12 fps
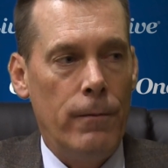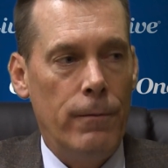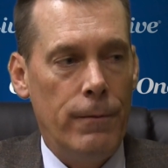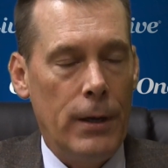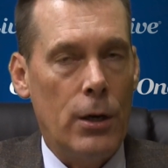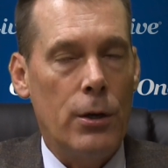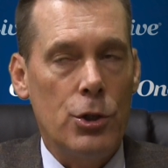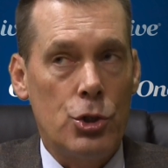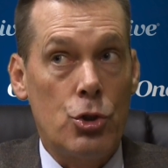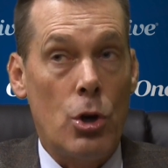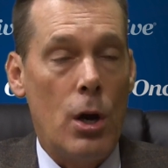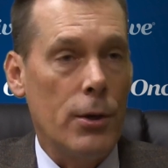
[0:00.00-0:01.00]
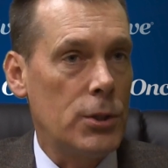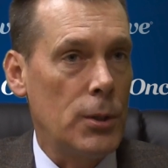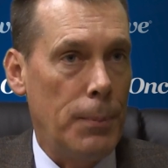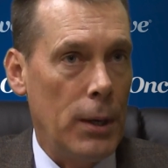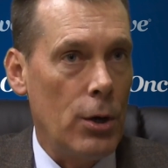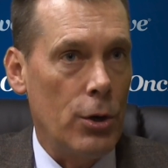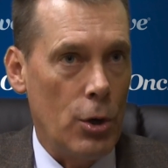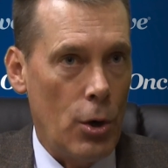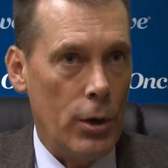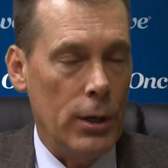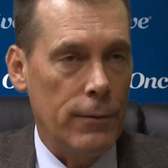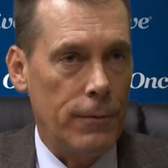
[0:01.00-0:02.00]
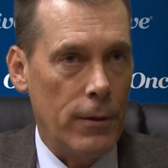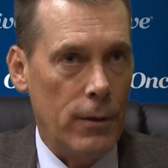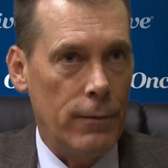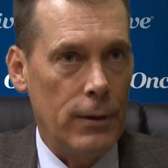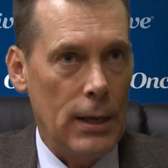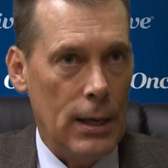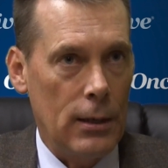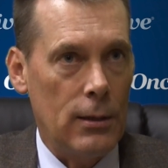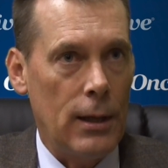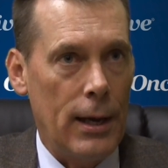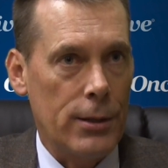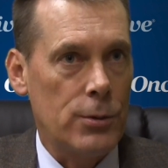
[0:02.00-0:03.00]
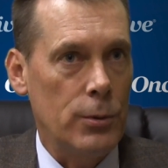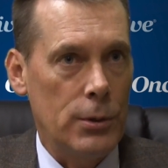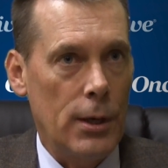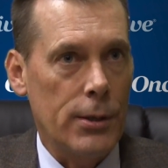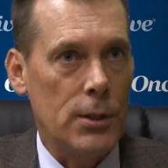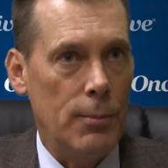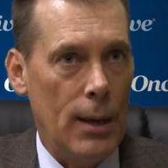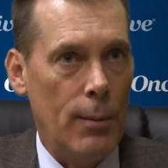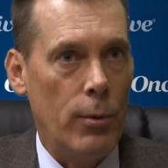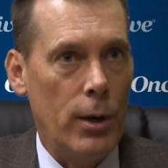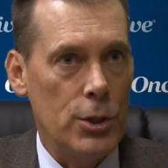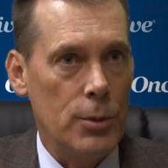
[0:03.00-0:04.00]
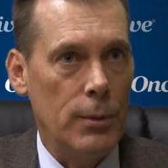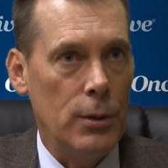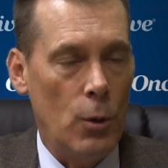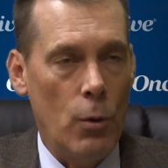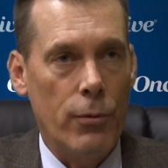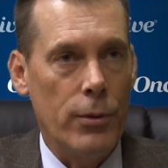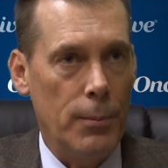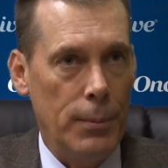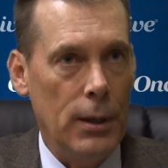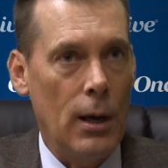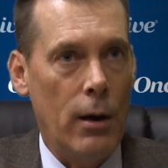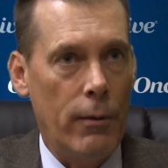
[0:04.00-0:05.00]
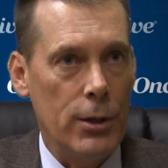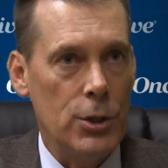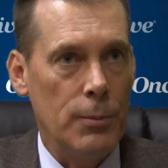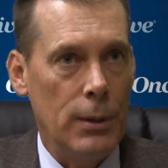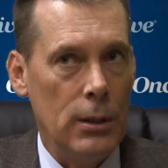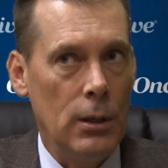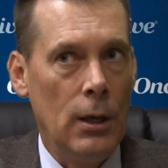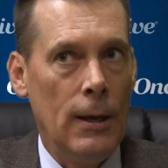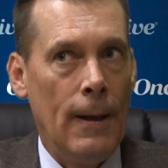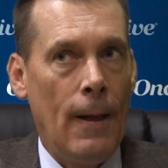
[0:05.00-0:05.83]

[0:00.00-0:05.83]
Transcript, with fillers: very strong superiority for the venetoclax rituximab regimen over the BR regimen.